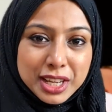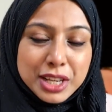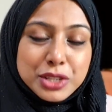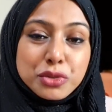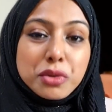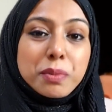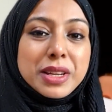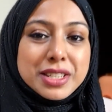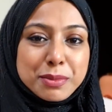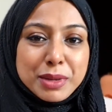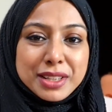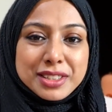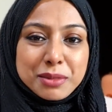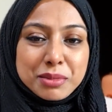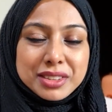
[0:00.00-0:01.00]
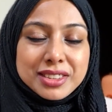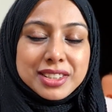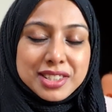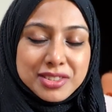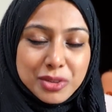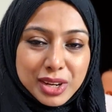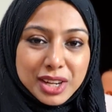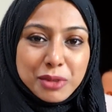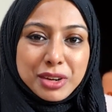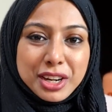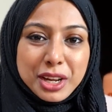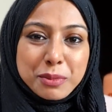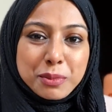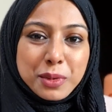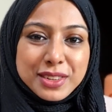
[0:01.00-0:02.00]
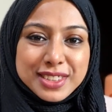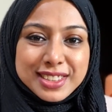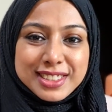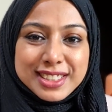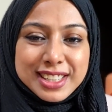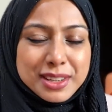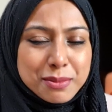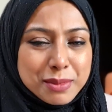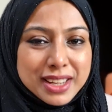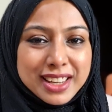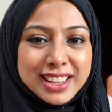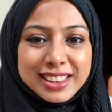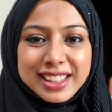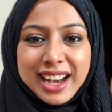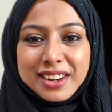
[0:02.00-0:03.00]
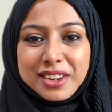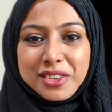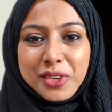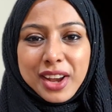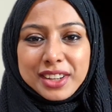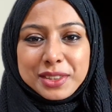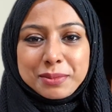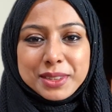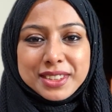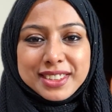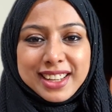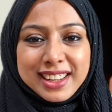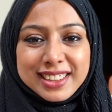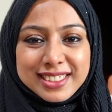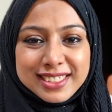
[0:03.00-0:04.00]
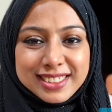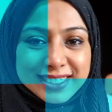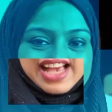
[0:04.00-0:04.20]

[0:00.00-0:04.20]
So be dependable. It's really very important in making that attractive personality.